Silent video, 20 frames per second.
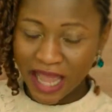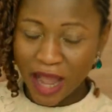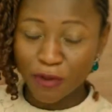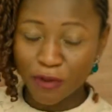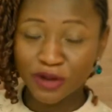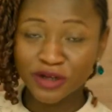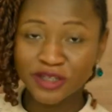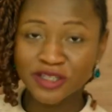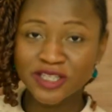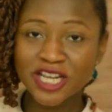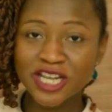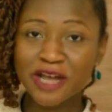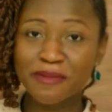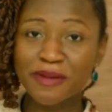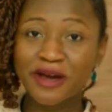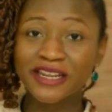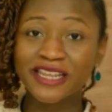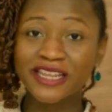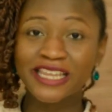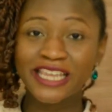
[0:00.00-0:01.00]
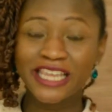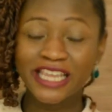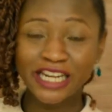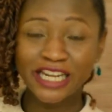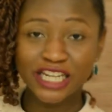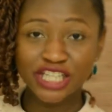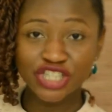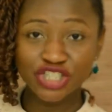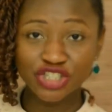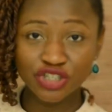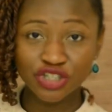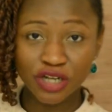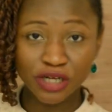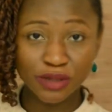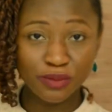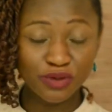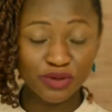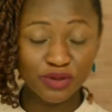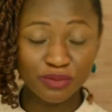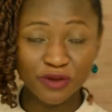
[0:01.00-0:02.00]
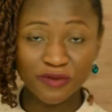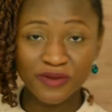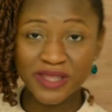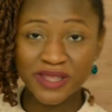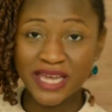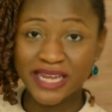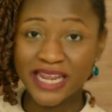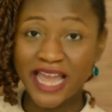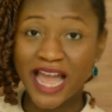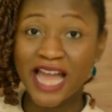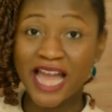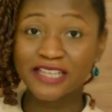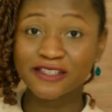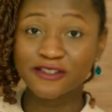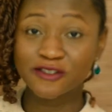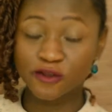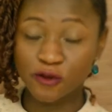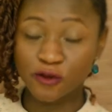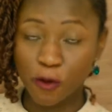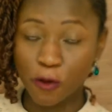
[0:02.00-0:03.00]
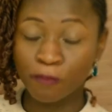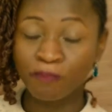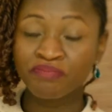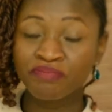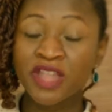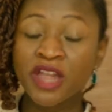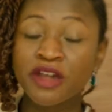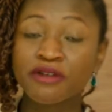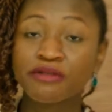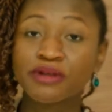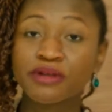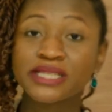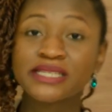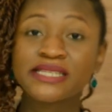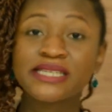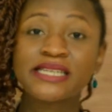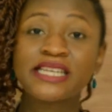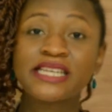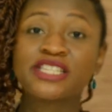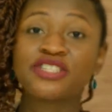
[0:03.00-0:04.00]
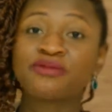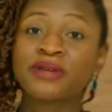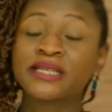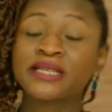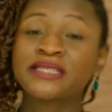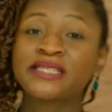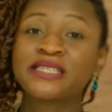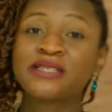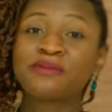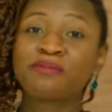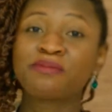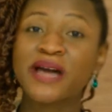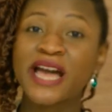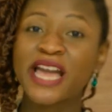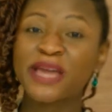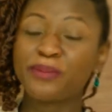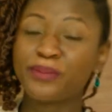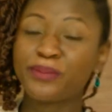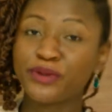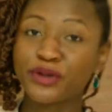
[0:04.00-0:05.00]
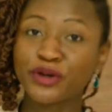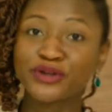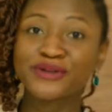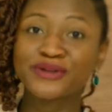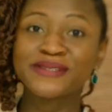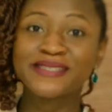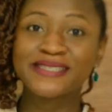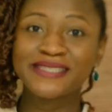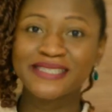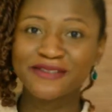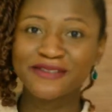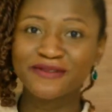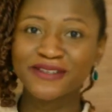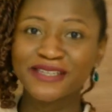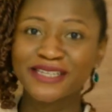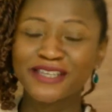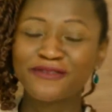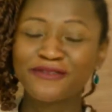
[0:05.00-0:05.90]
I want to talk about an English Nollywood movie that I saw, written and directed by Bjordan Stephen.